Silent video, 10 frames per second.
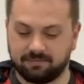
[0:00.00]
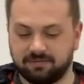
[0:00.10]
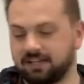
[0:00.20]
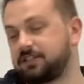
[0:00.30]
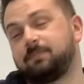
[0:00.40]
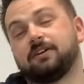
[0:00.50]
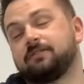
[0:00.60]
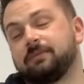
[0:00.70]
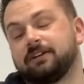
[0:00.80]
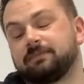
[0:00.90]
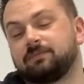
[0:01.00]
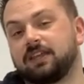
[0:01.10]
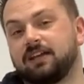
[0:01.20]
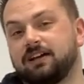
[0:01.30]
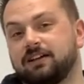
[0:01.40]
Experiment.
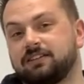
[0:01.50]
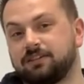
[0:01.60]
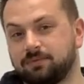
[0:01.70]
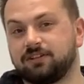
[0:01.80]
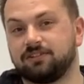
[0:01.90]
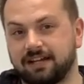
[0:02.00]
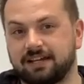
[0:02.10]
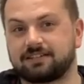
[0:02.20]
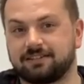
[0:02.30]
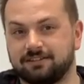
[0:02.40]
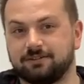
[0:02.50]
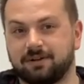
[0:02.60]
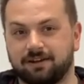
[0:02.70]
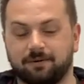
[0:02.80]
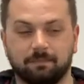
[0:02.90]
See what you guys can do
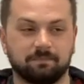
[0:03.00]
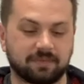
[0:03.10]
at home.